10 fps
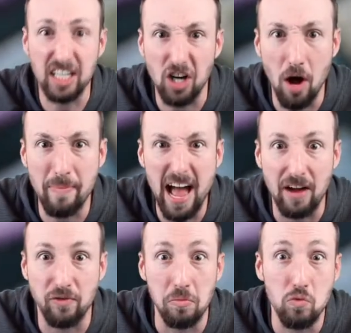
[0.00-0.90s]
it all
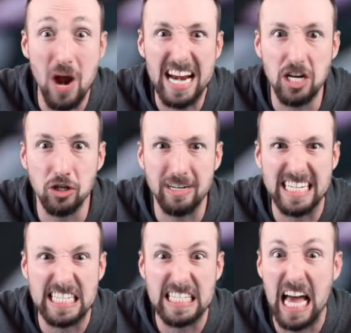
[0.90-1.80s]
back from right under
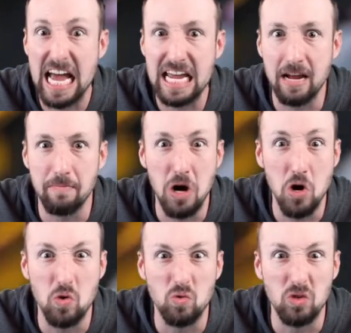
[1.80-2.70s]
his lying
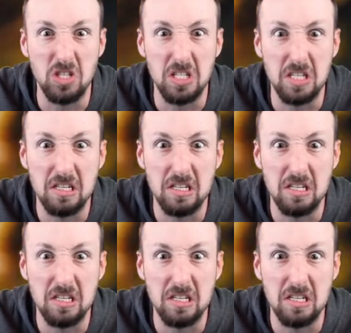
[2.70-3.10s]
bones.